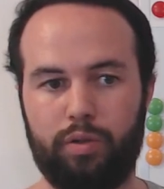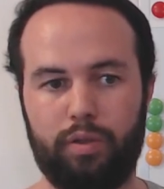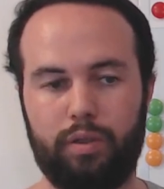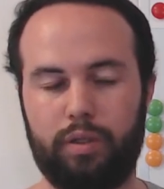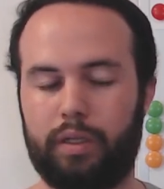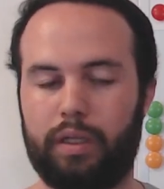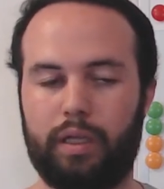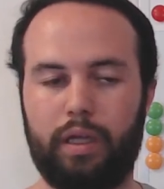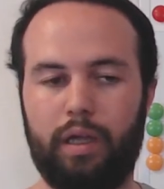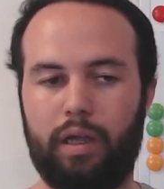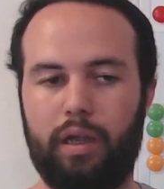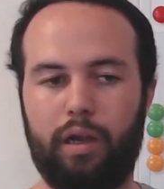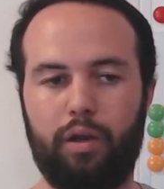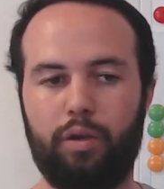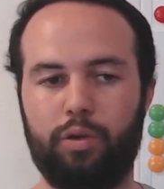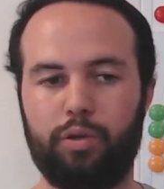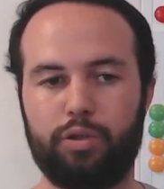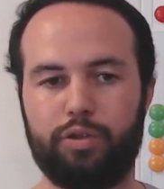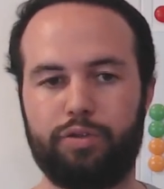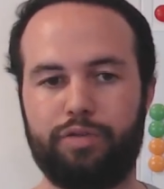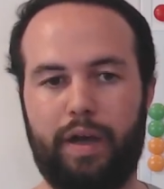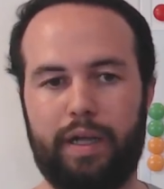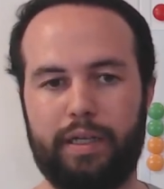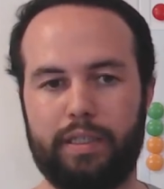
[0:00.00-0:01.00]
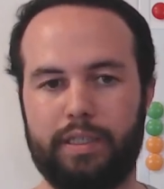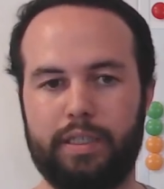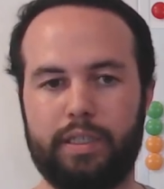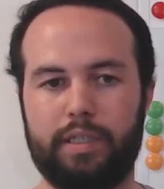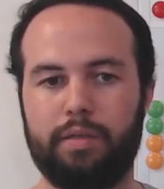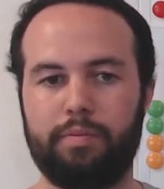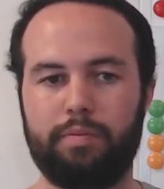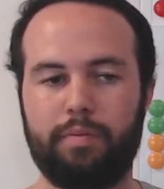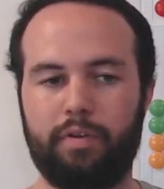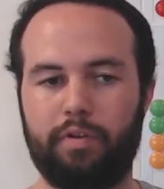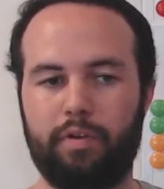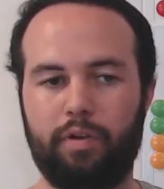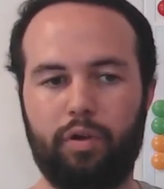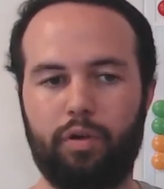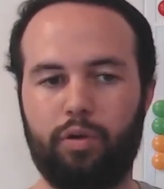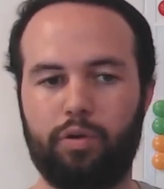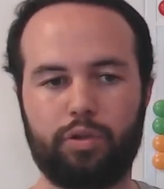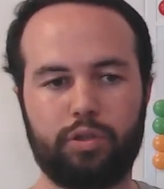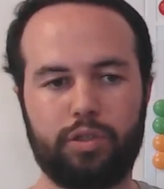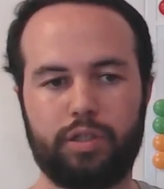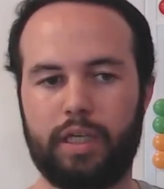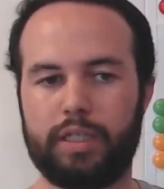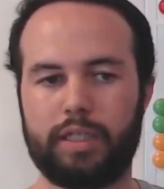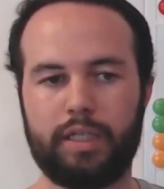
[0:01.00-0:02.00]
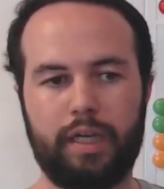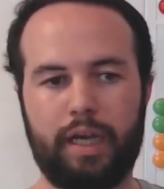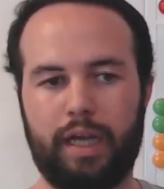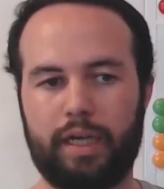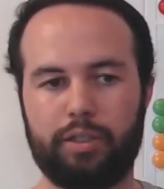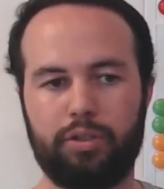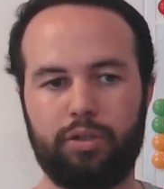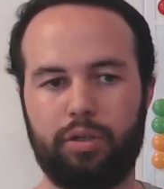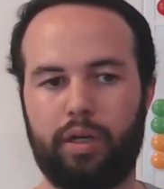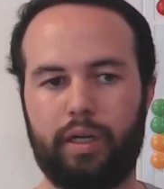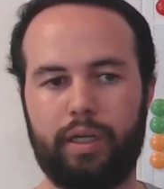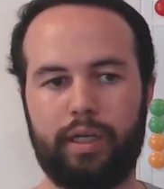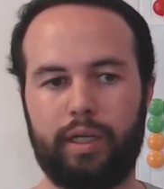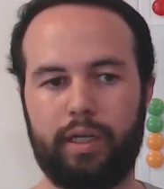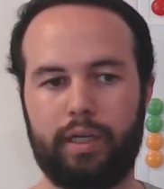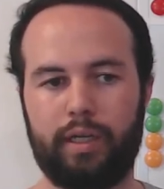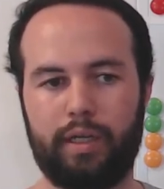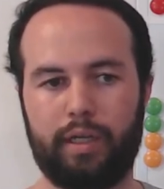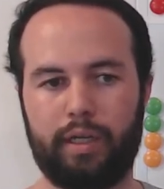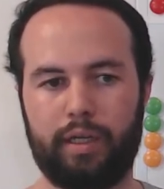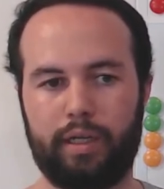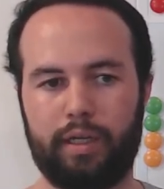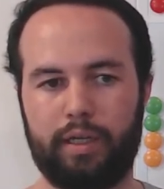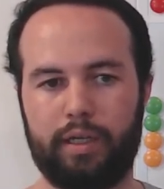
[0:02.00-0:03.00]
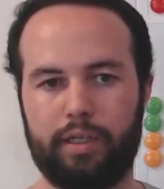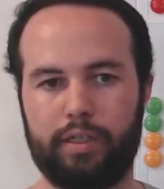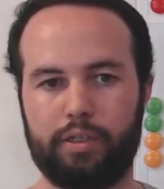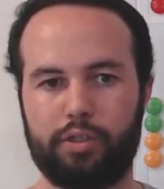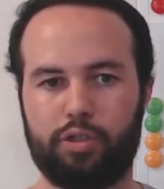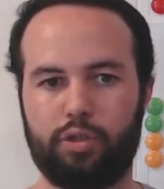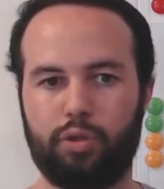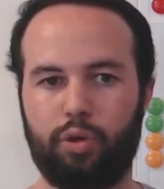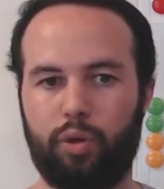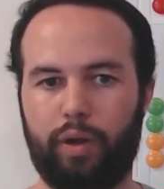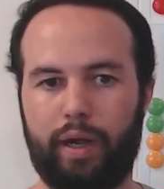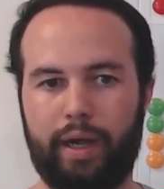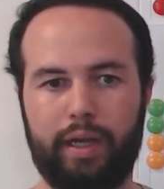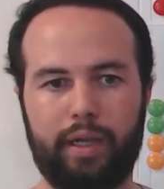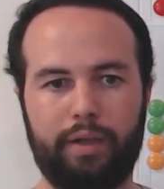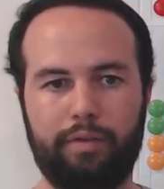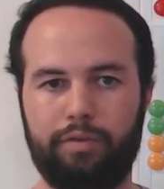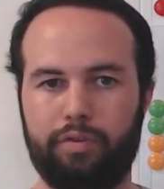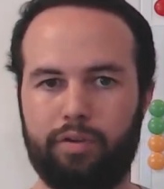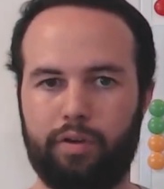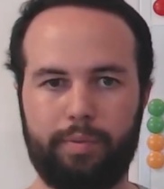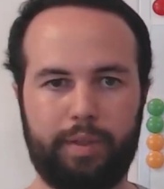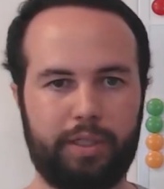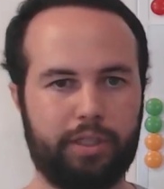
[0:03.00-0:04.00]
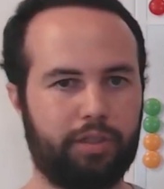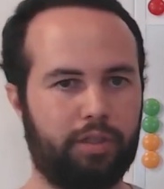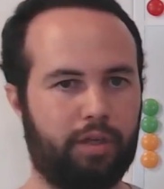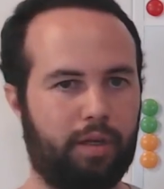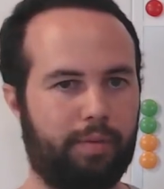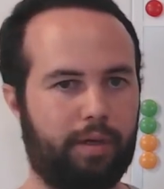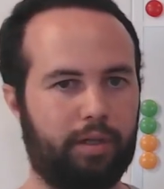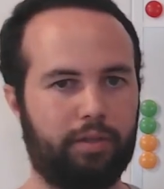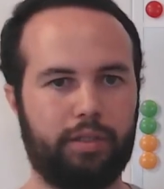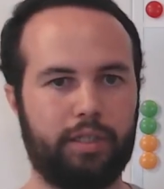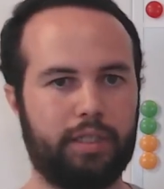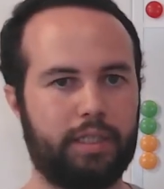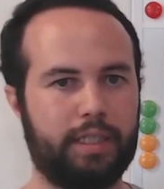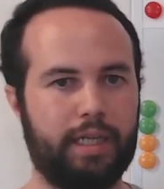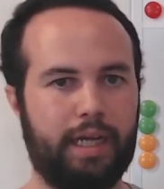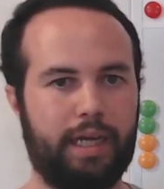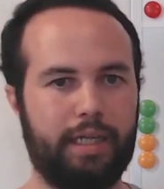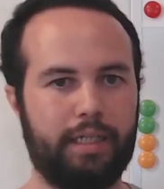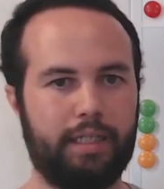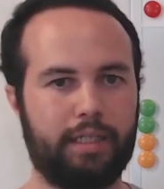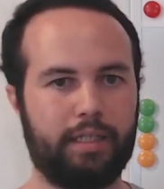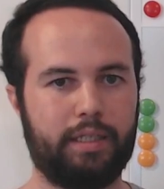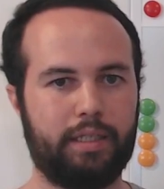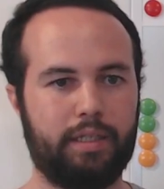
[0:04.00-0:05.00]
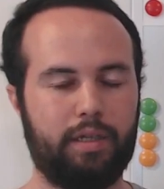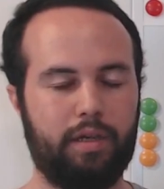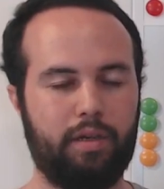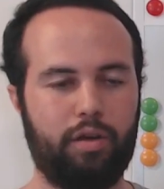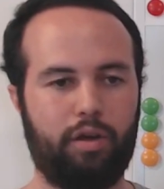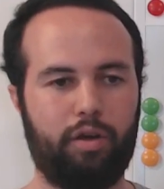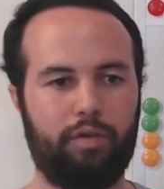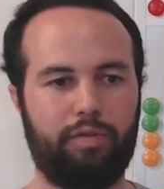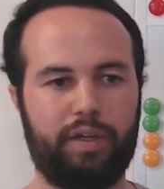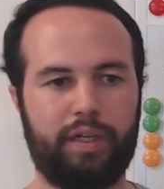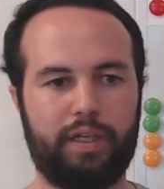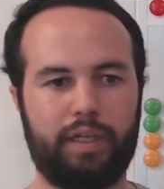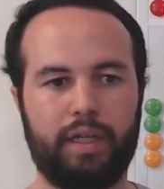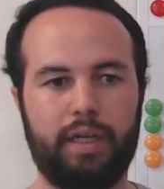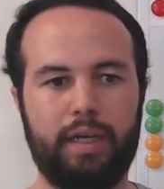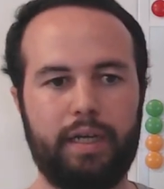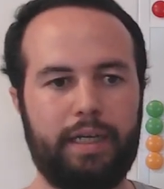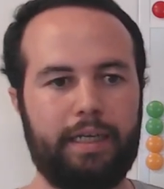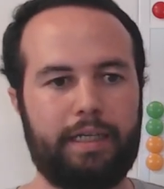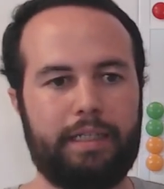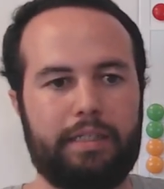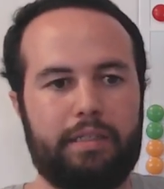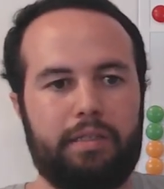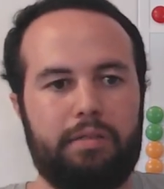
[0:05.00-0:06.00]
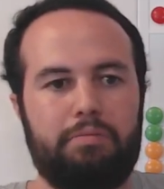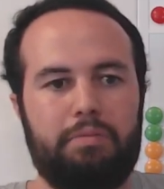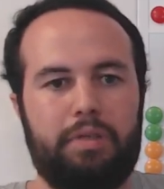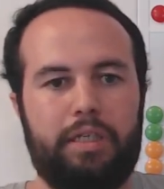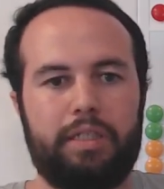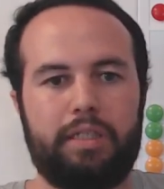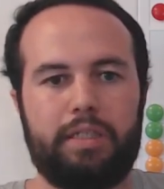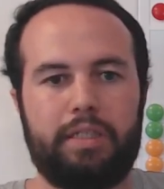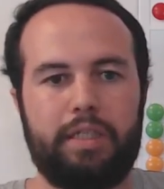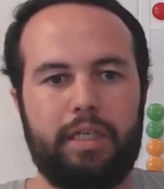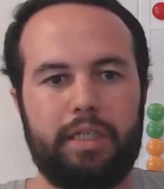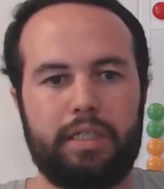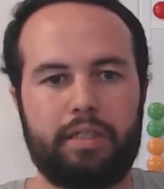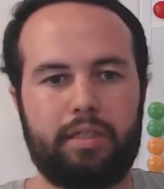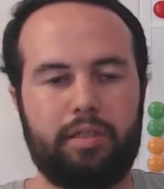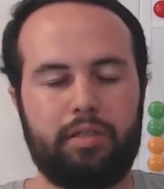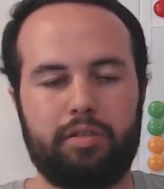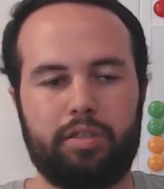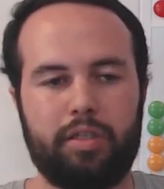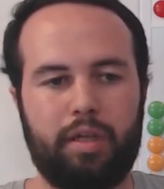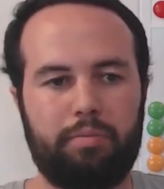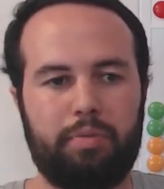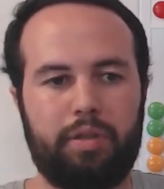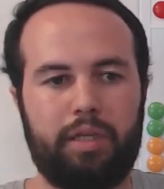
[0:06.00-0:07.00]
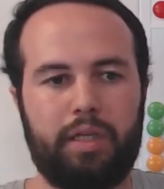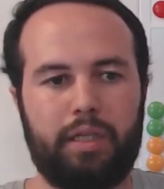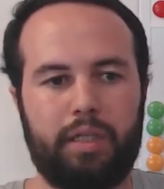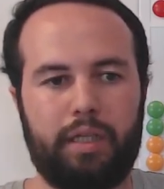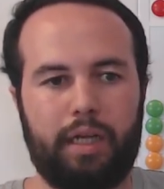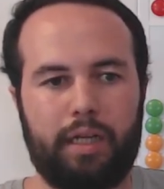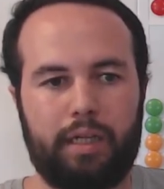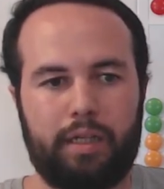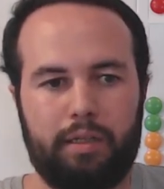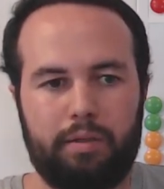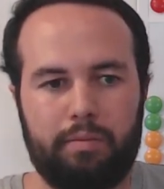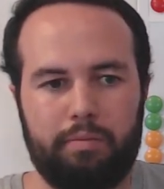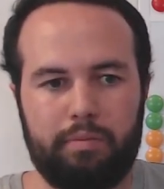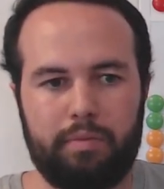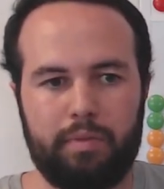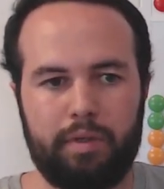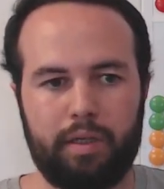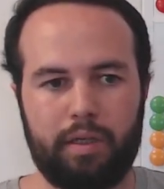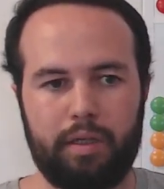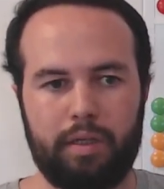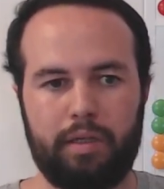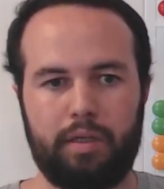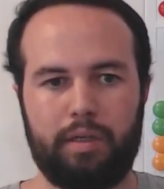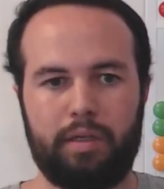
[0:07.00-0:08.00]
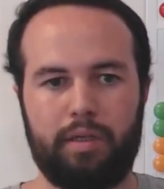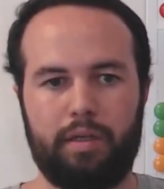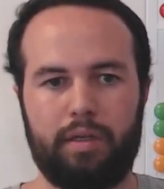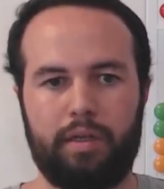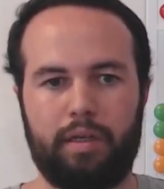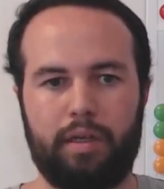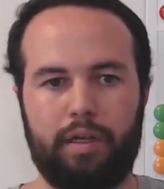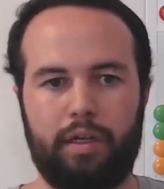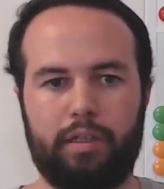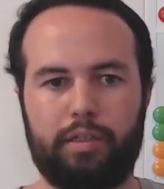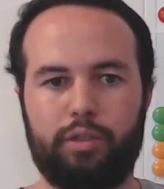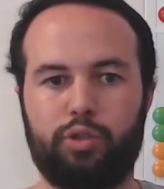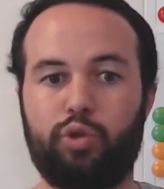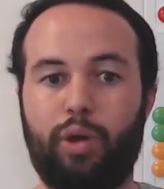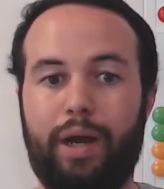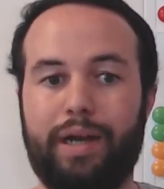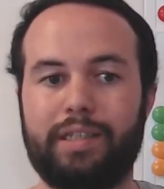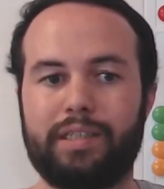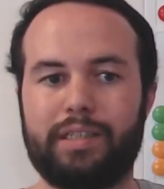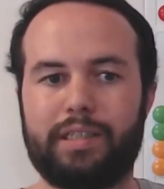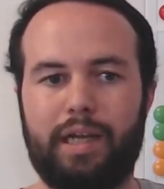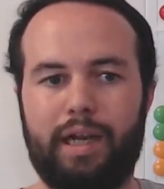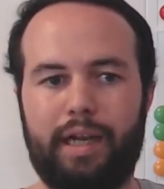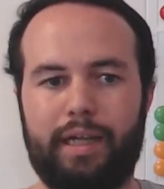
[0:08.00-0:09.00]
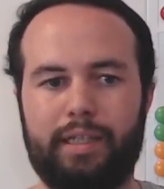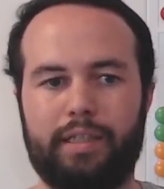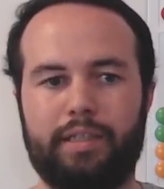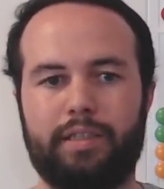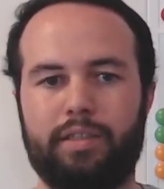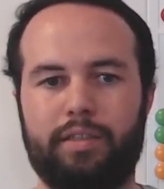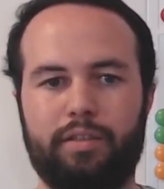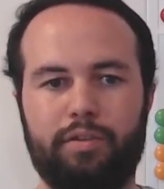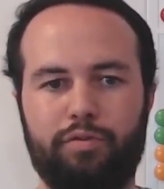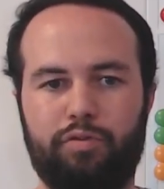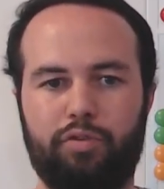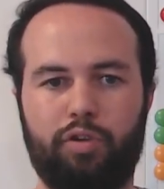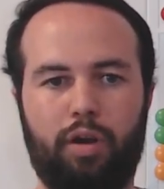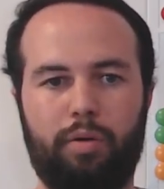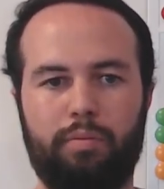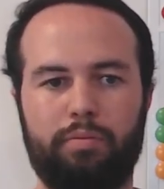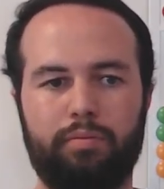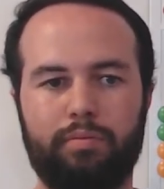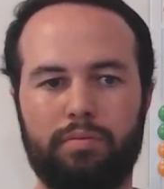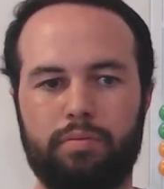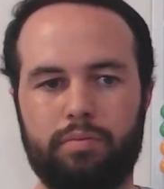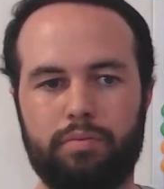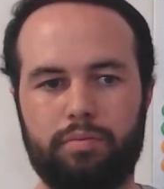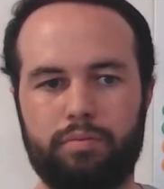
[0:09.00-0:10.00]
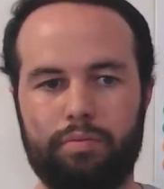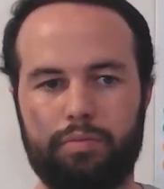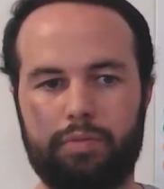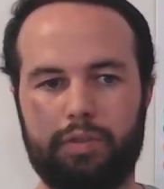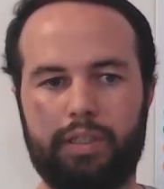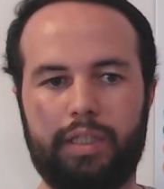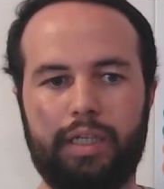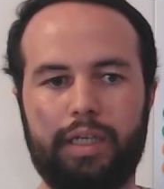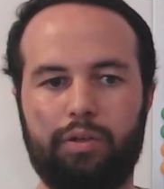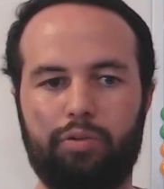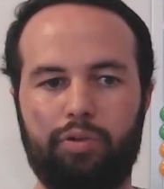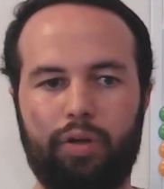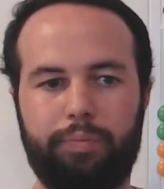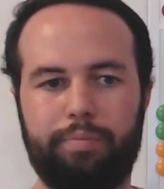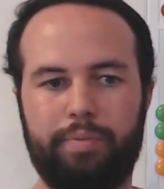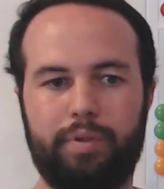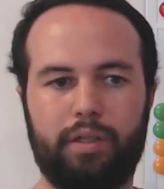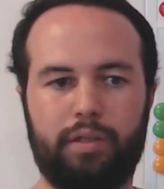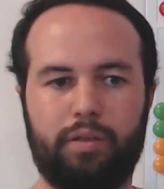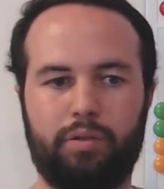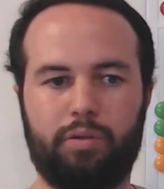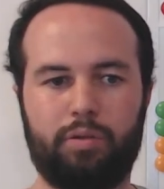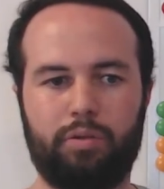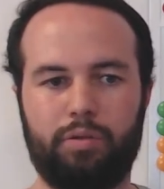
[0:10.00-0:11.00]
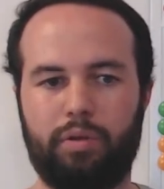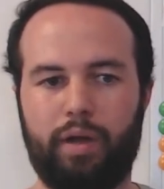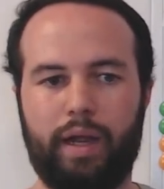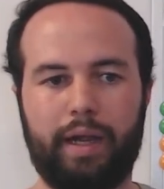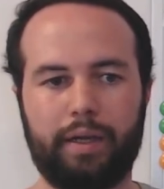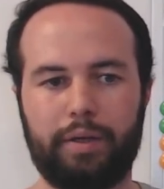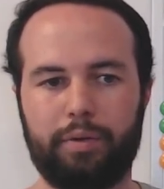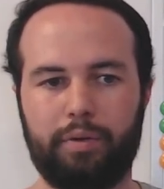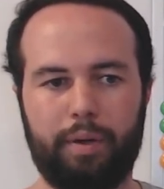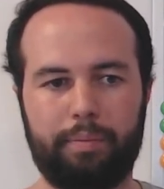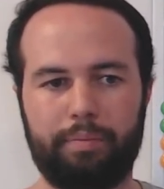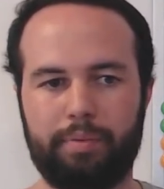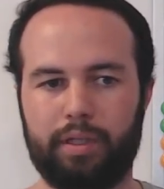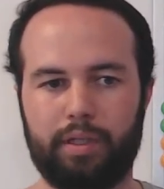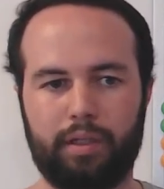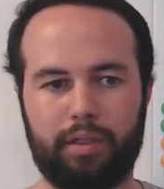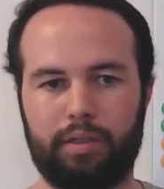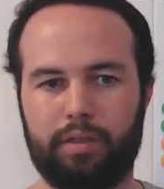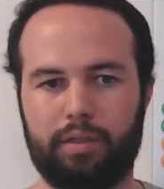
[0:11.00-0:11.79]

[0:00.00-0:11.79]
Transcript: the LUKS file system. LUKS doesn't actually store any information about the size of it. It's just something that translates from decrypted to encrypted